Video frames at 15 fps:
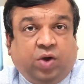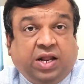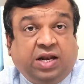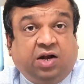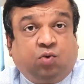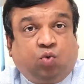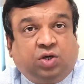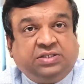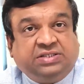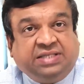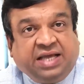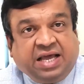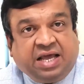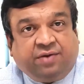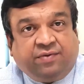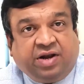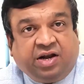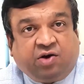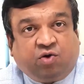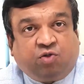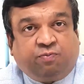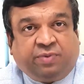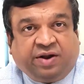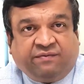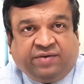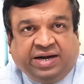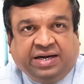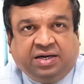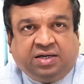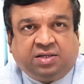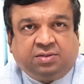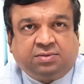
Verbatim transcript: when it was there, when it was prevalent,